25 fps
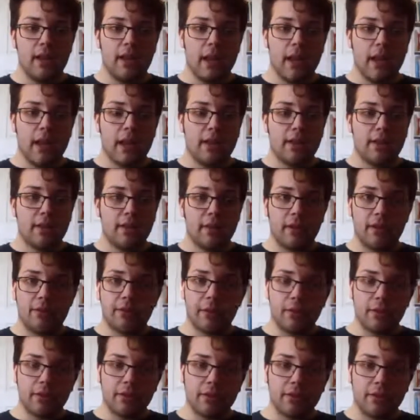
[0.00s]
And as
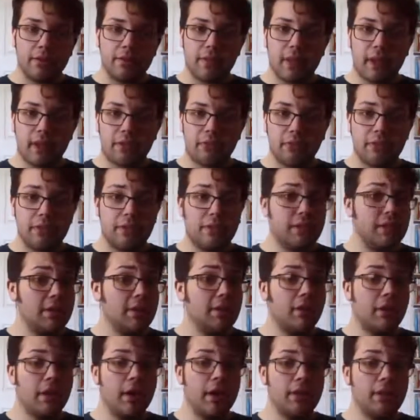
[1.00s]
always, if you like what you see,
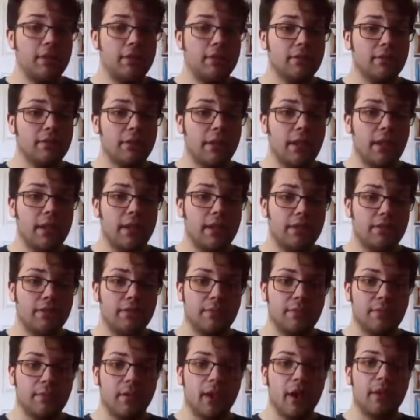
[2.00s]
go ahead and uh, hit
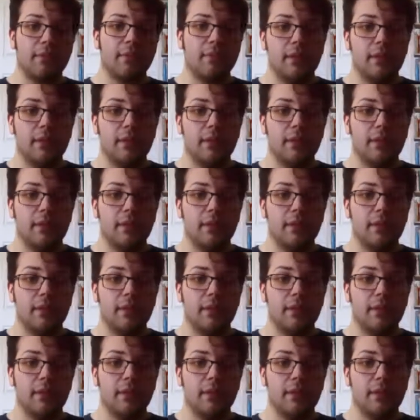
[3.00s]
subscribe